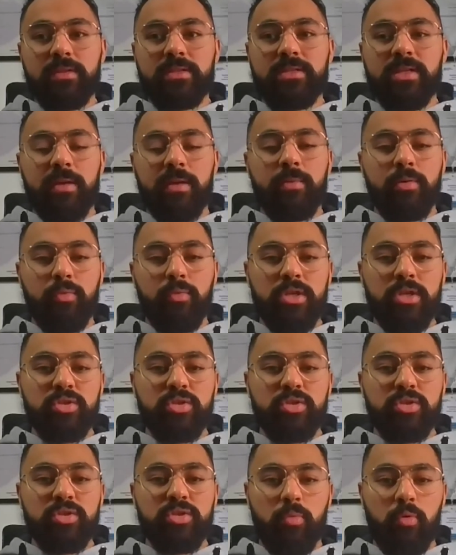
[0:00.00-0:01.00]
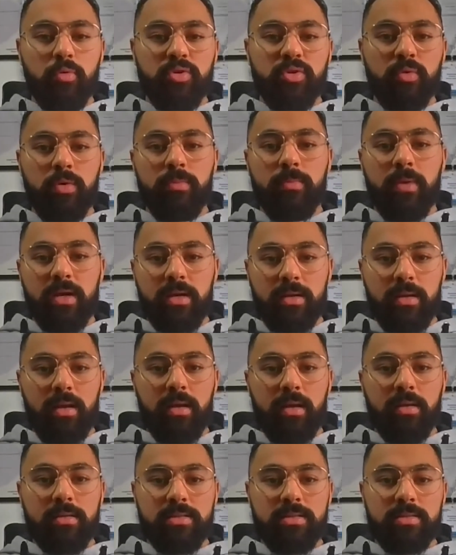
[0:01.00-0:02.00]
in time in range more. So with my
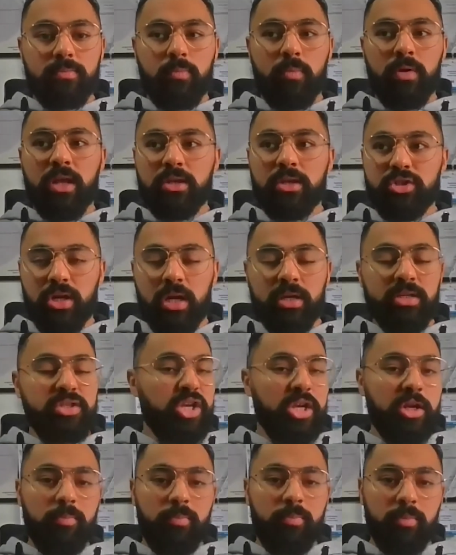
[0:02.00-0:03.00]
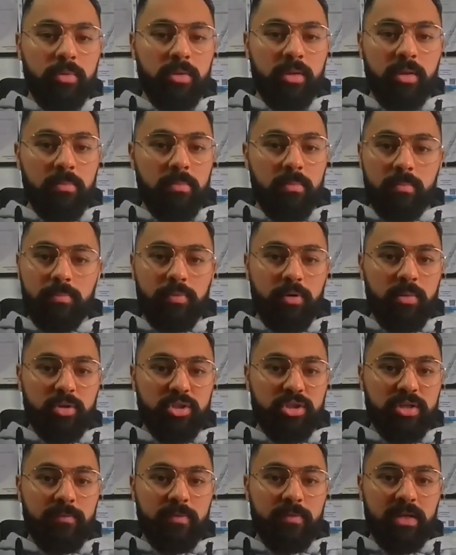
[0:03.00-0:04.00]
clients, when I check up on them pretty
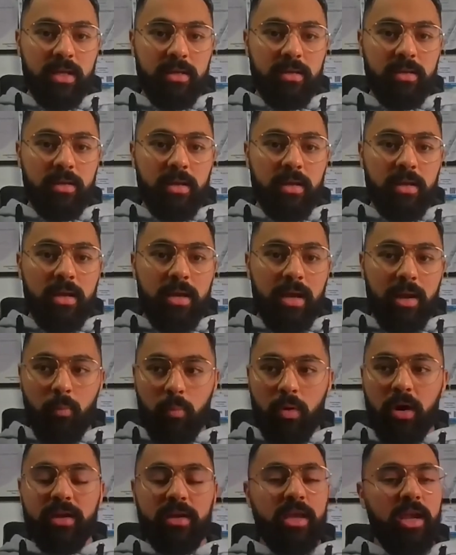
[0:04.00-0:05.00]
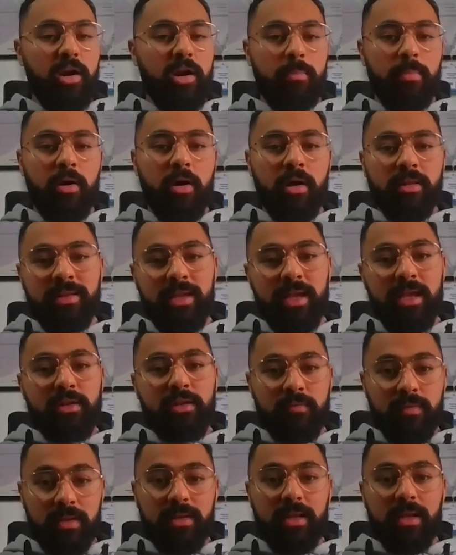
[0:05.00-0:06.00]
much every day, and what I care about at the end
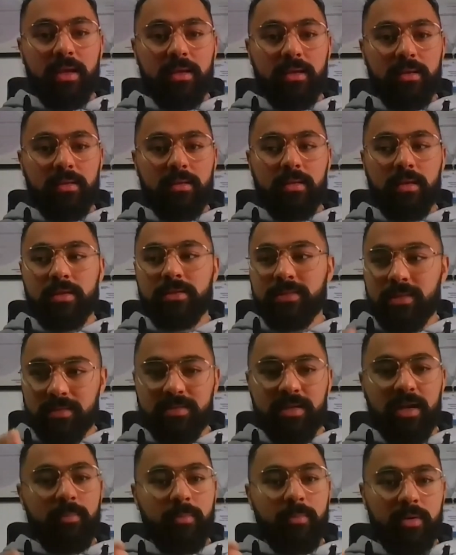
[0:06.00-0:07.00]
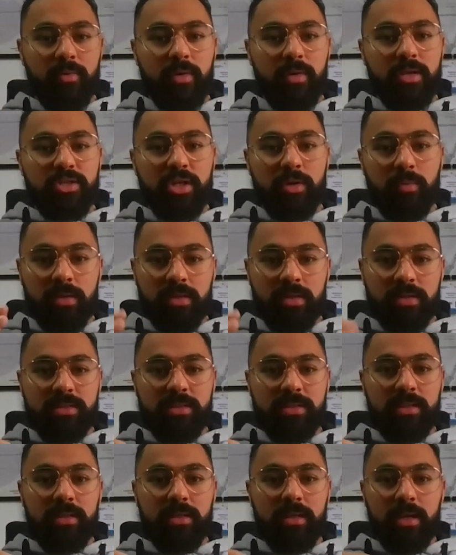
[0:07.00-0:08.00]
of the day is the time in range. I want to
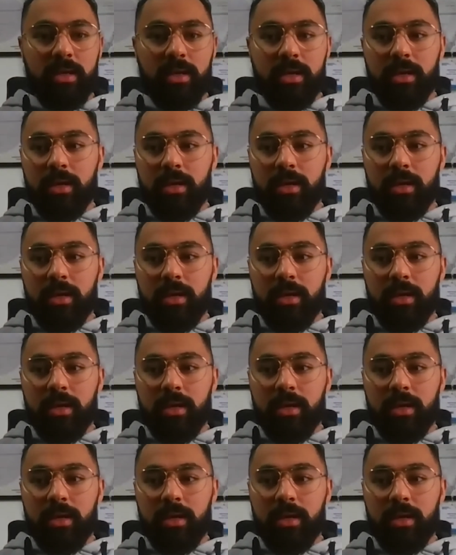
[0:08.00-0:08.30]
see